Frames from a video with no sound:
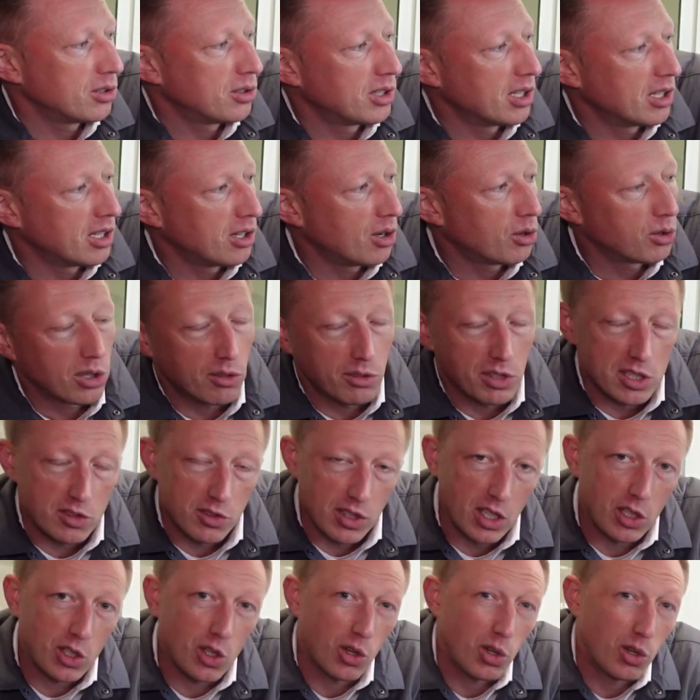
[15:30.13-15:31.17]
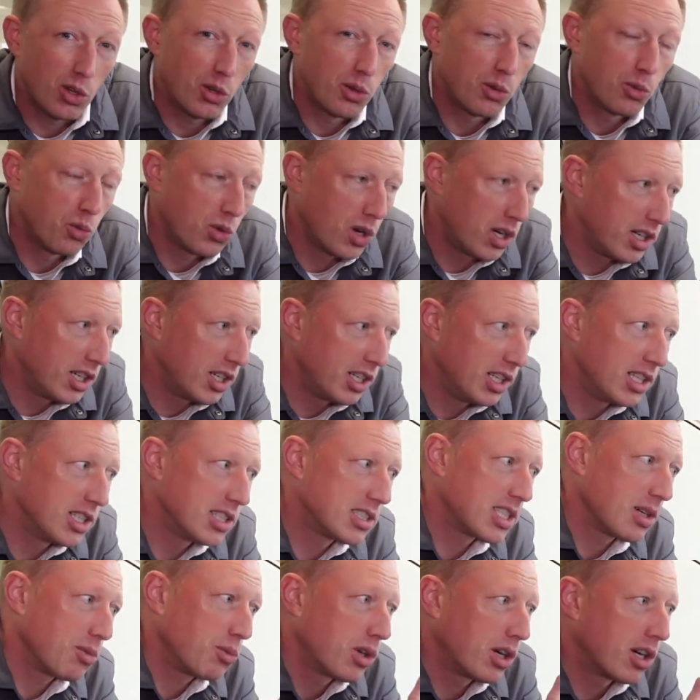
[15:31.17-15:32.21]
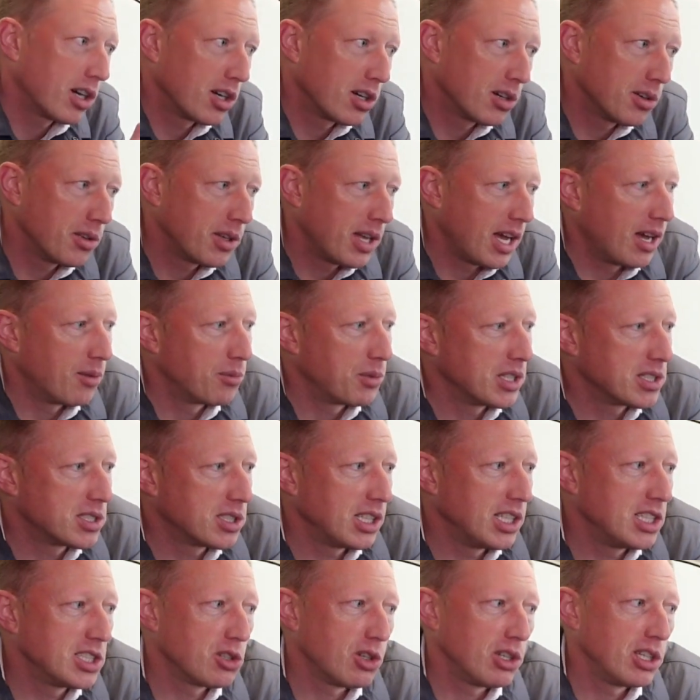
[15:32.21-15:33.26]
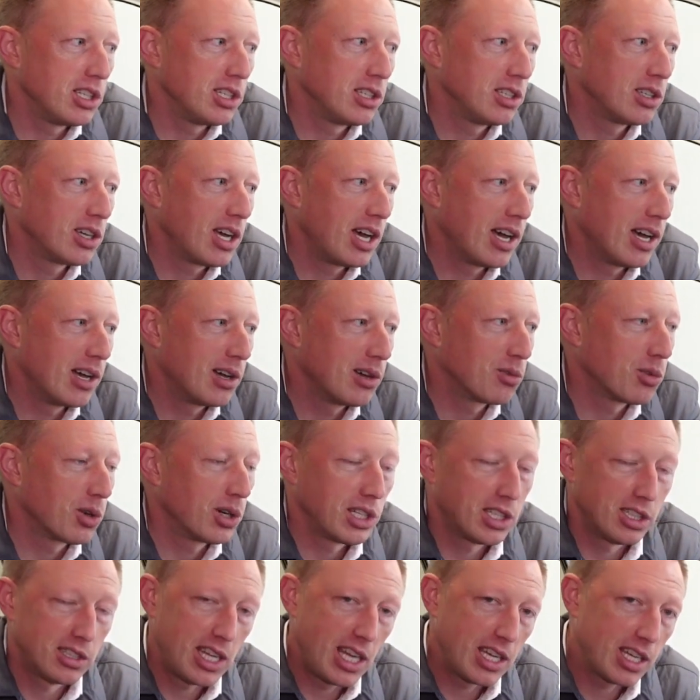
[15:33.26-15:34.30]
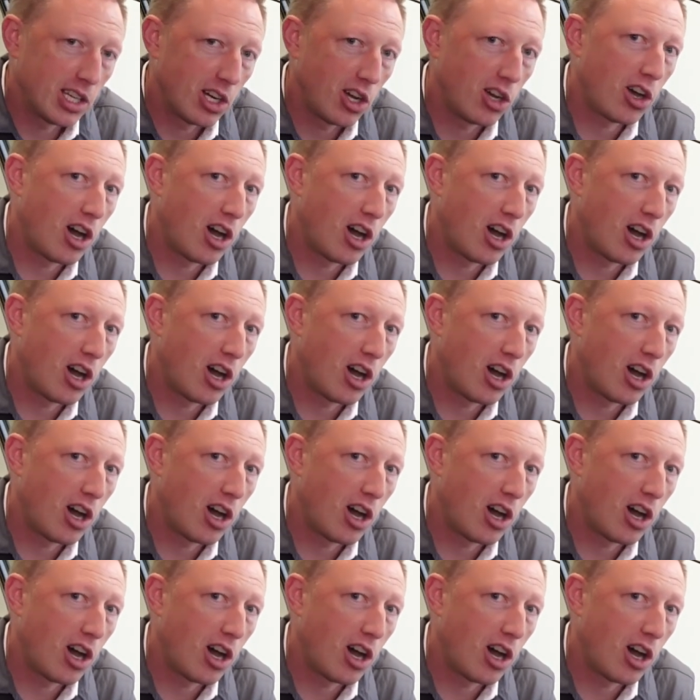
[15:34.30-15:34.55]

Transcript: The owner of this vehicle wanted it somewhere that's easily where he can take it